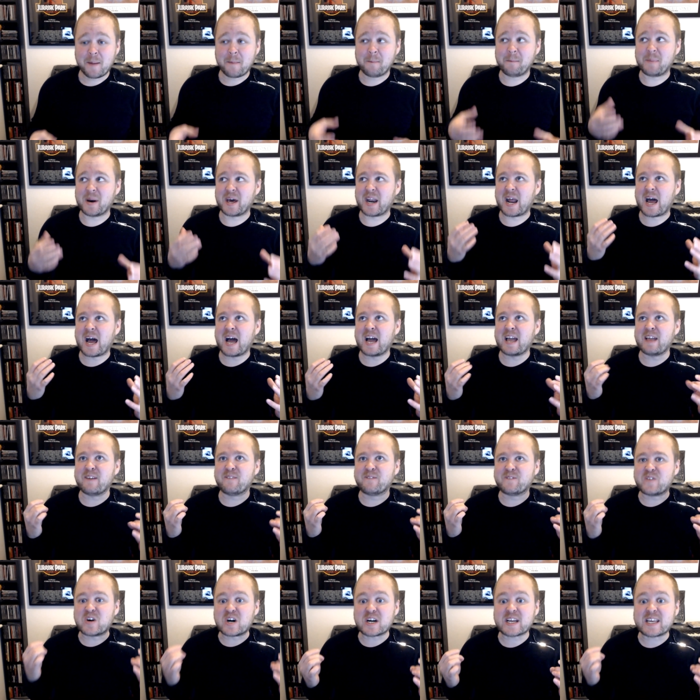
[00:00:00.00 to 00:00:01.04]
But I
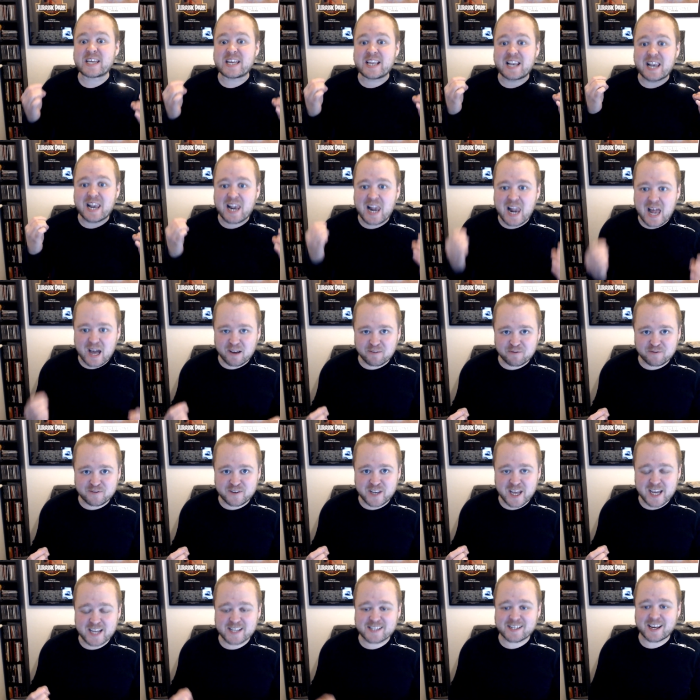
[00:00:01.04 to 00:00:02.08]
fucking loved
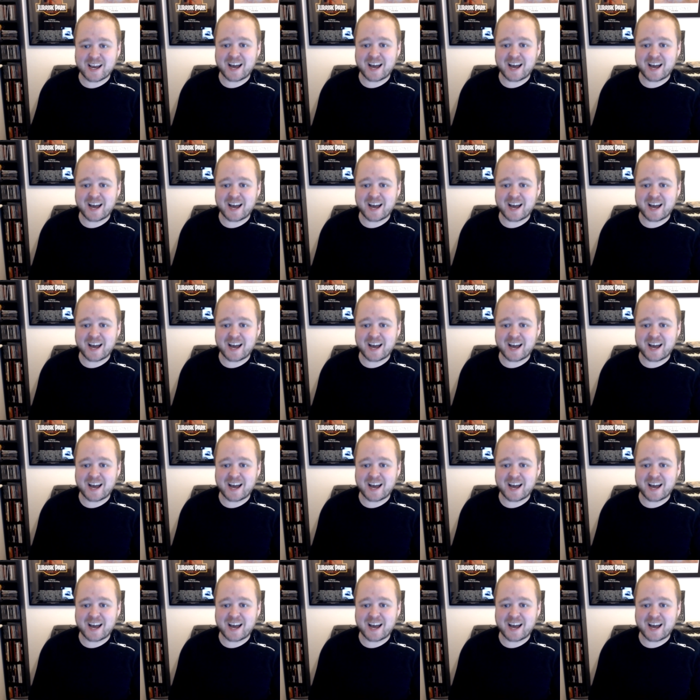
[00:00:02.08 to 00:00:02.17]
it.